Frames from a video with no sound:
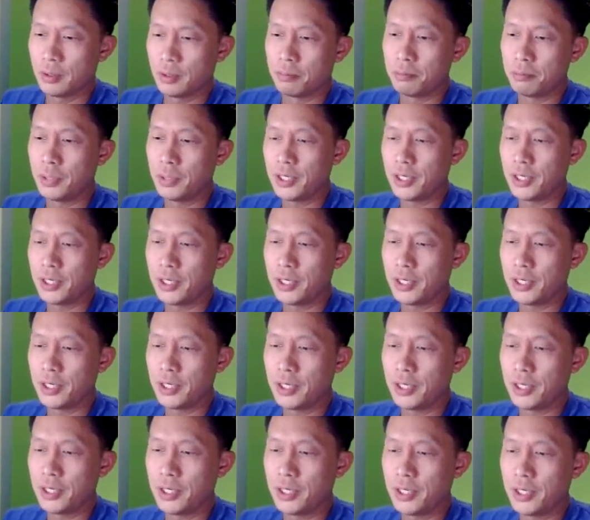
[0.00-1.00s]
But
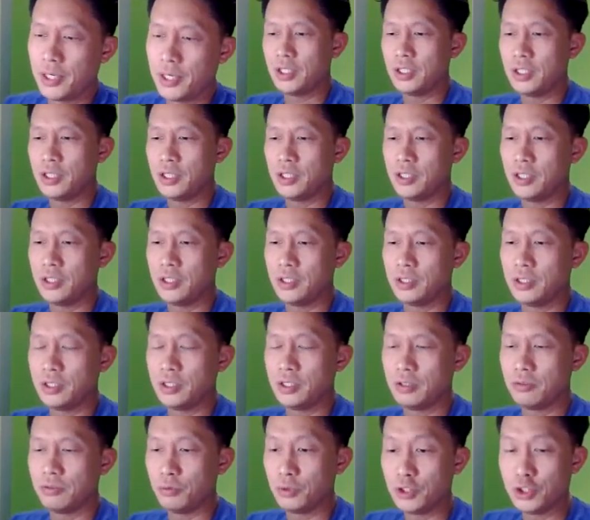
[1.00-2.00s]
if
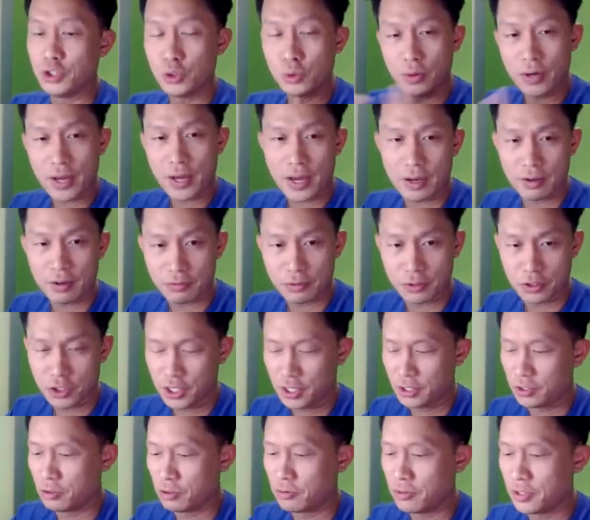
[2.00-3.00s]
we do have a
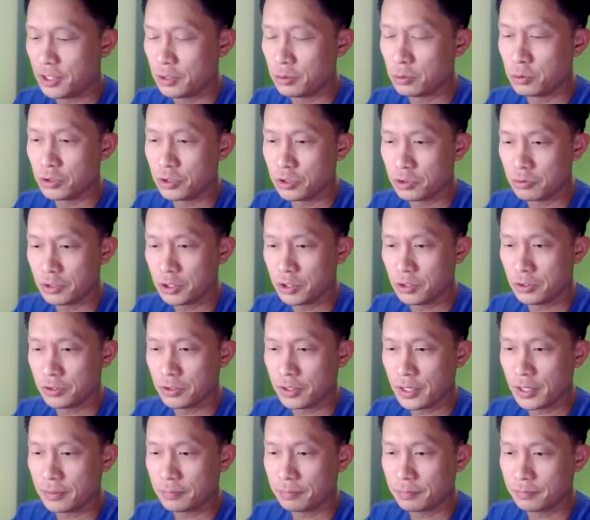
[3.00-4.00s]
channel already, we'll just return
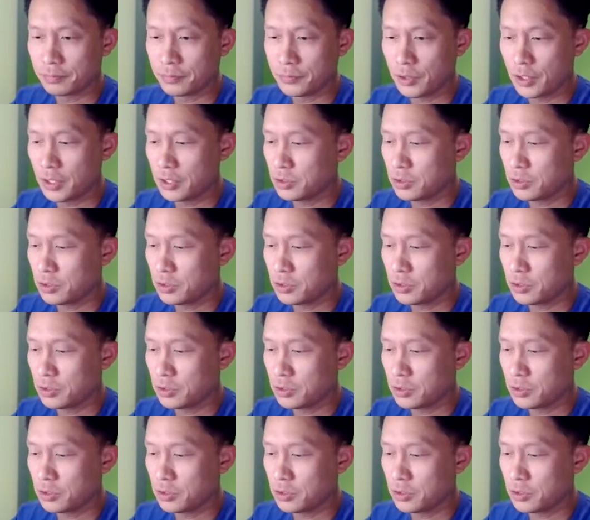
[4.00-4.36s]
that, right?